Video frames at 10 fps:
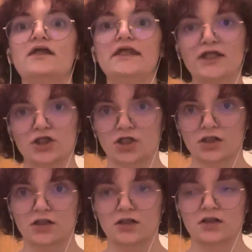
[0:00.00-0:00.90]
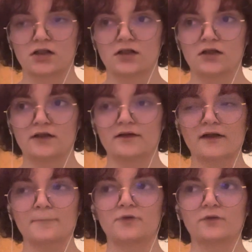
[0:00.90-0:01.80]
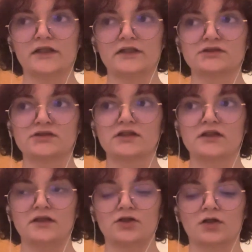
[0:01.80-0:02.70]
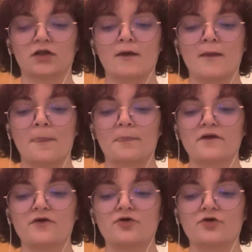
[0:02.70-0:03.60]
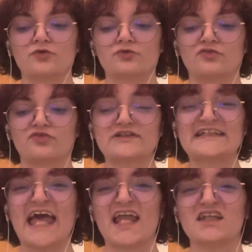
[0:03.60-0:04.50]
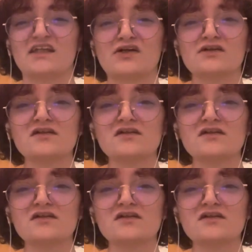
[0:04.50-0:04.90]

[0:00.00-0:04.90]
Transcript: here, capital H, here, for 10 years.